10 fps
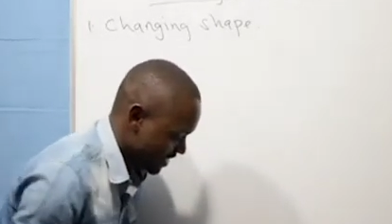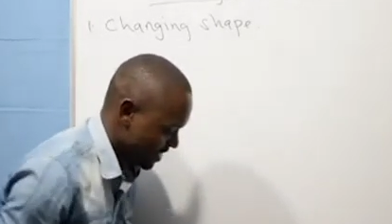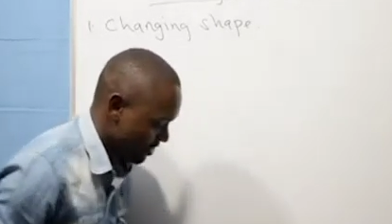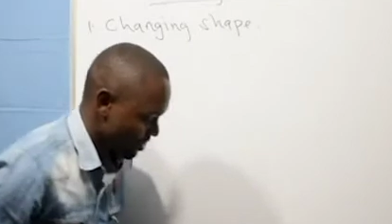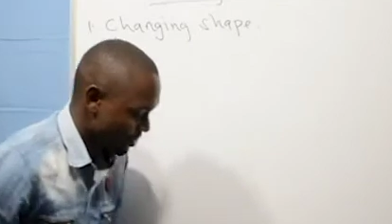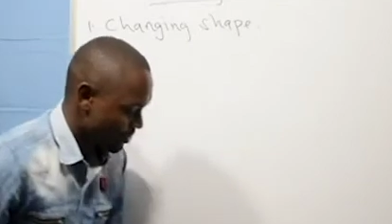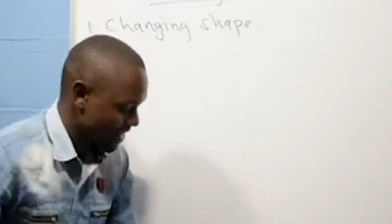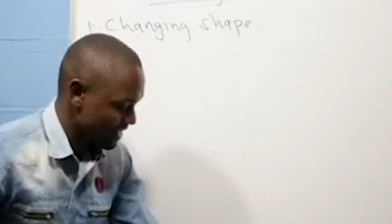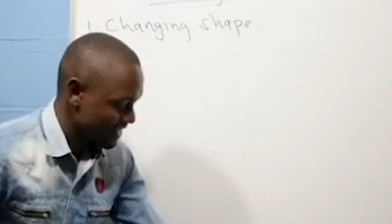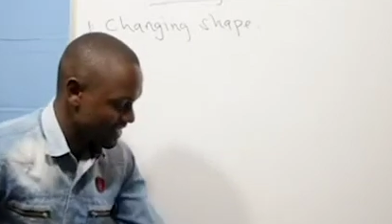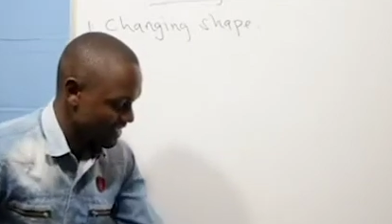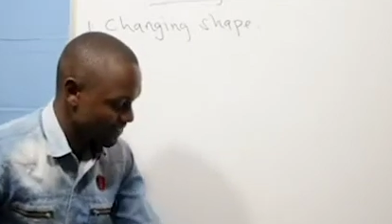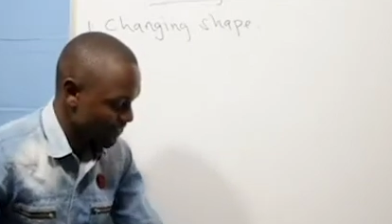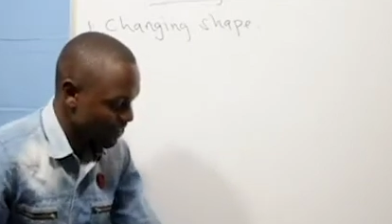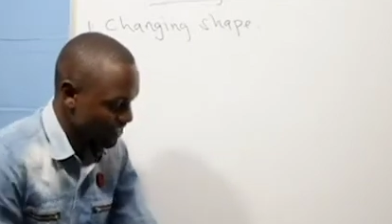So you can see it is
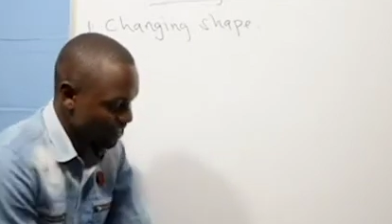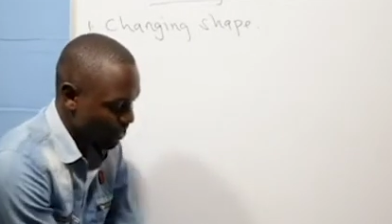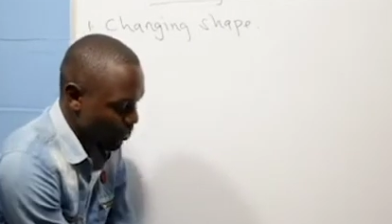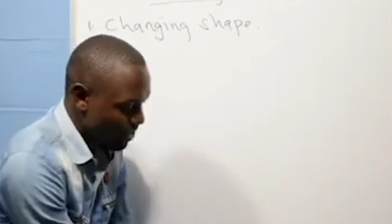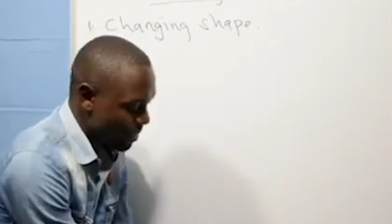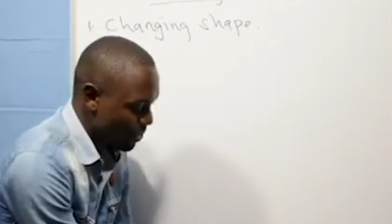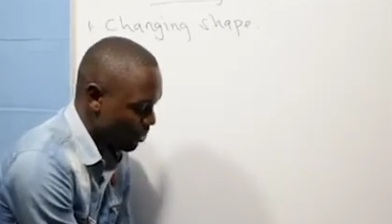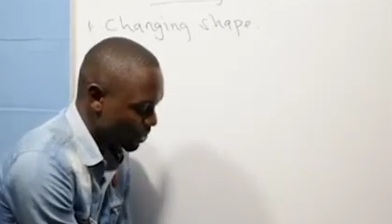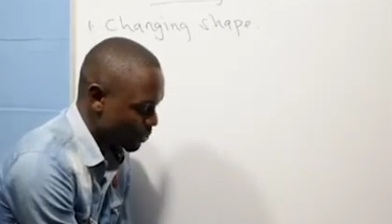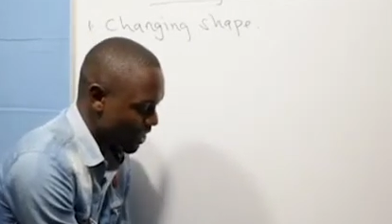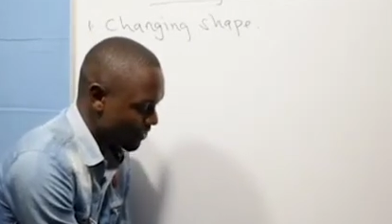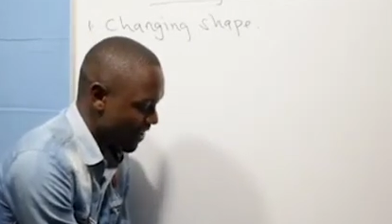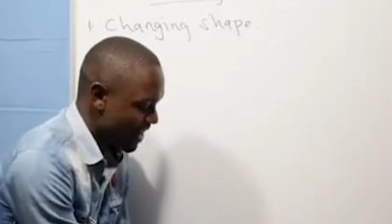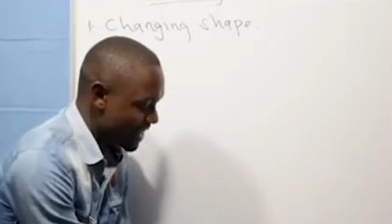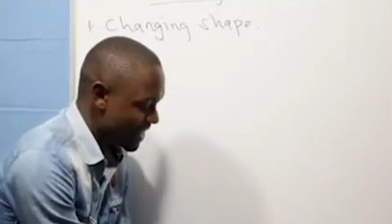floating on water because we
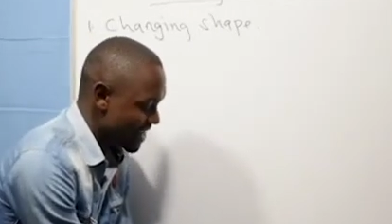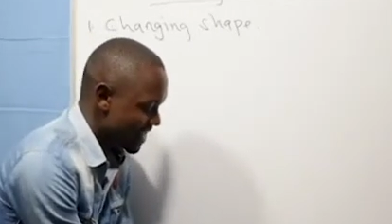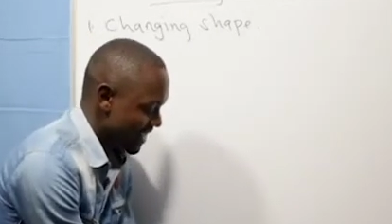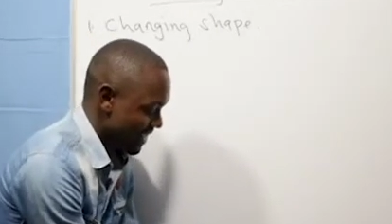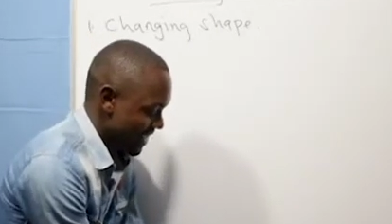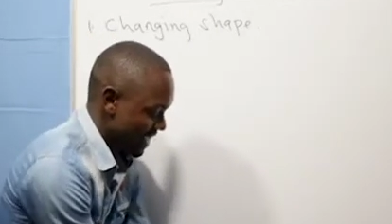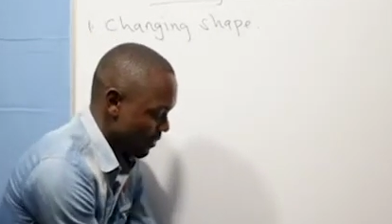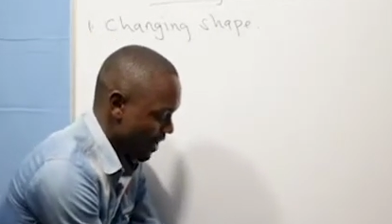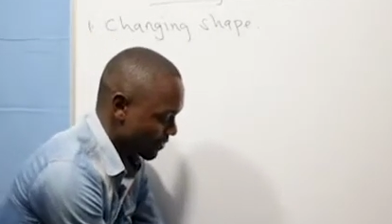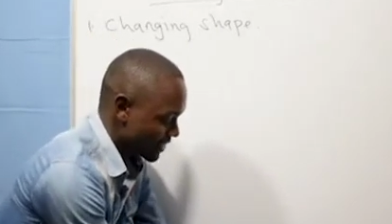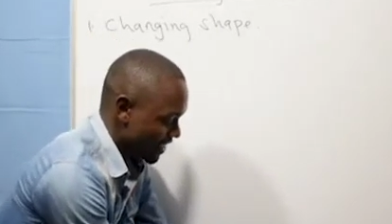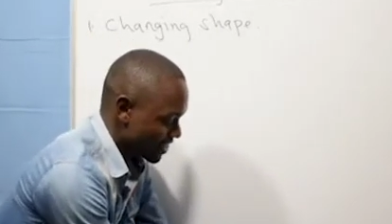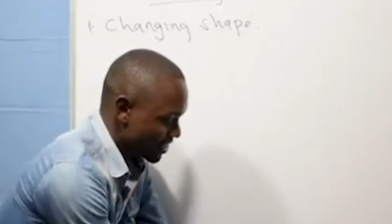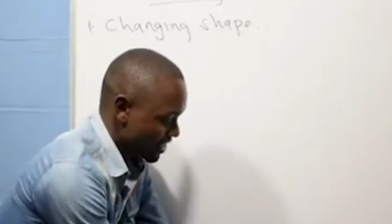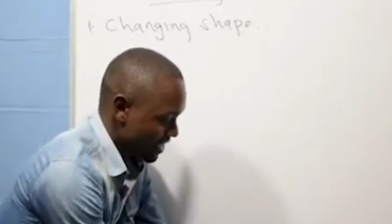have changed
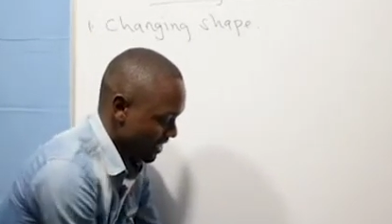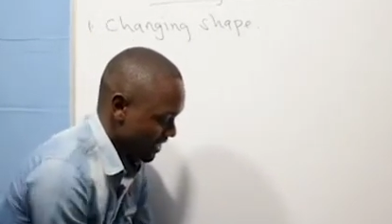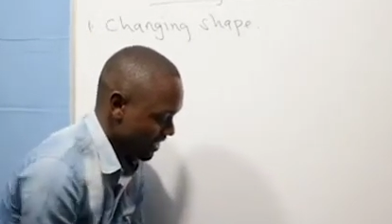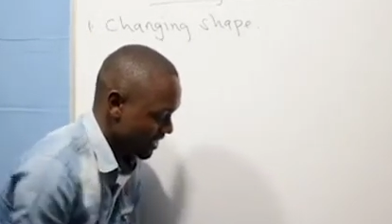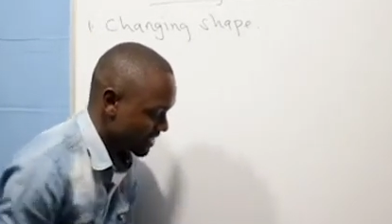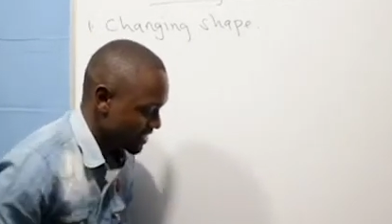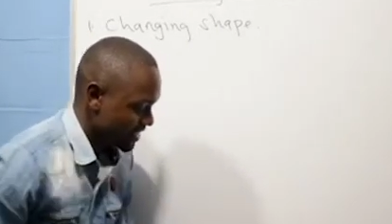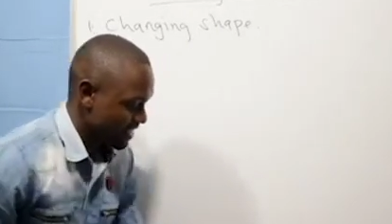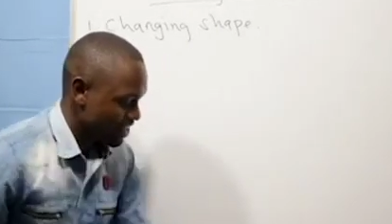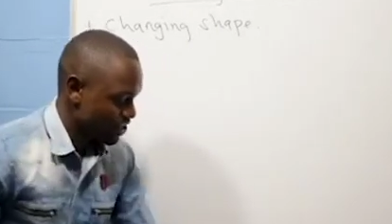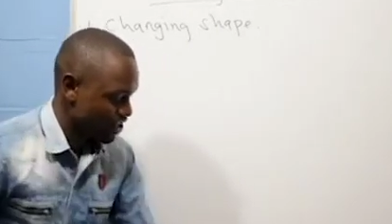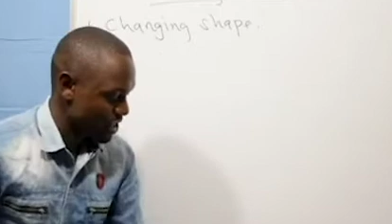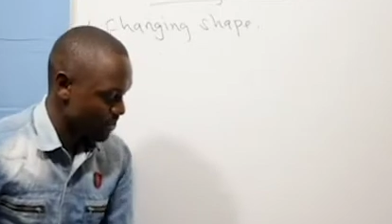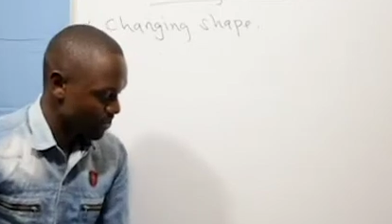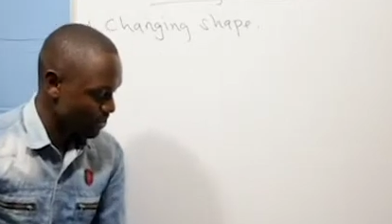its
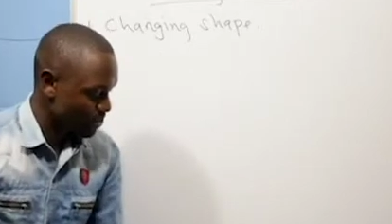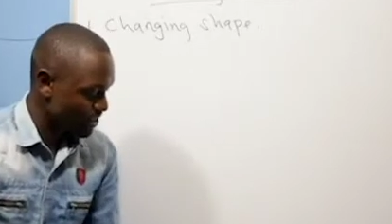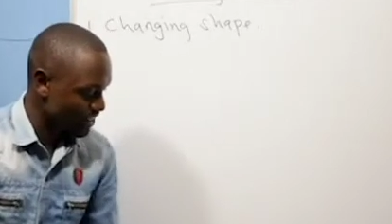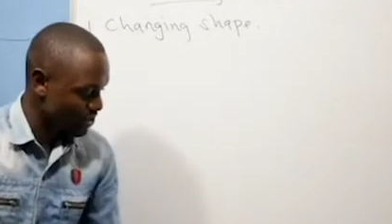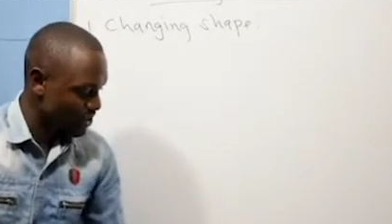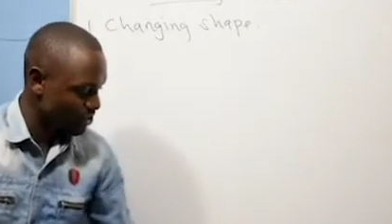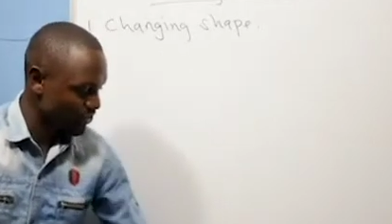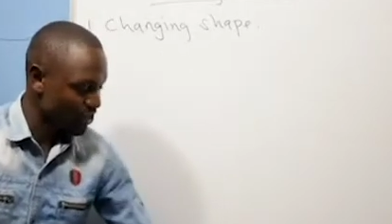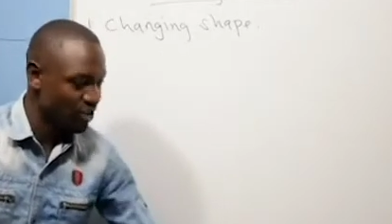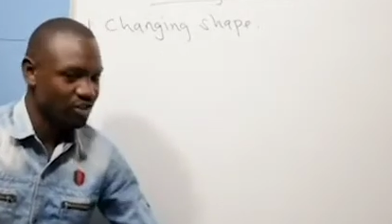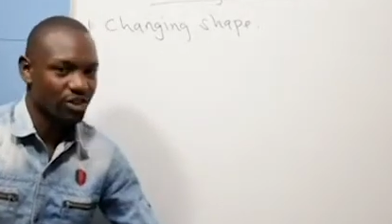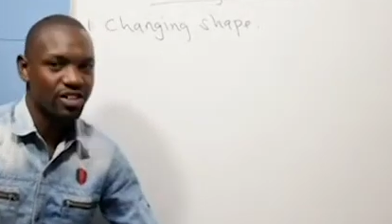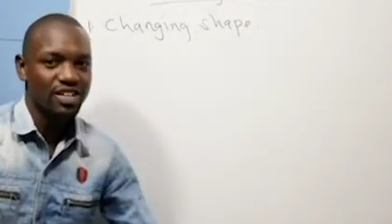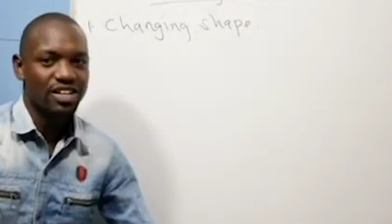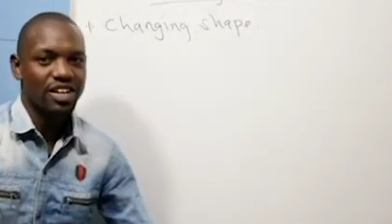shape. So it is going to float
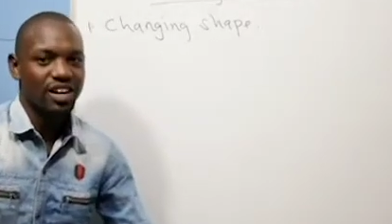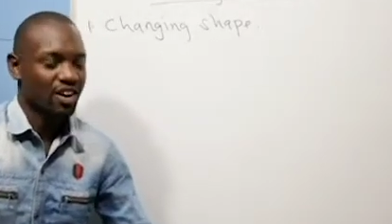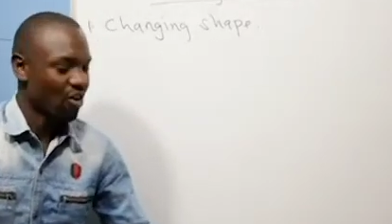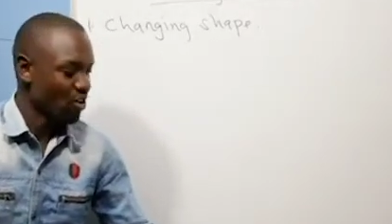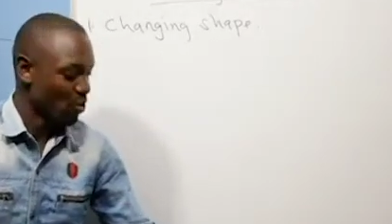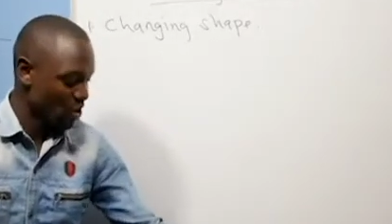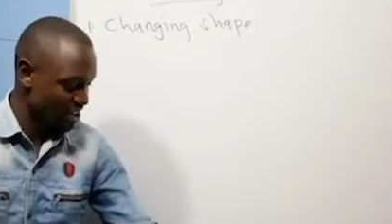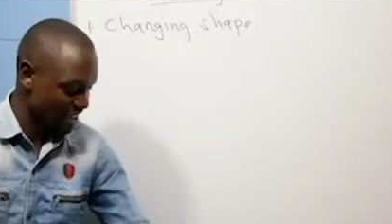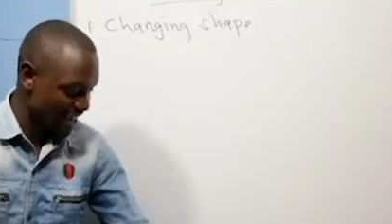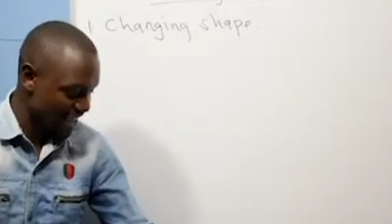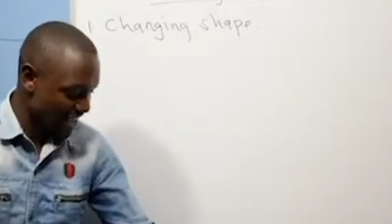on water.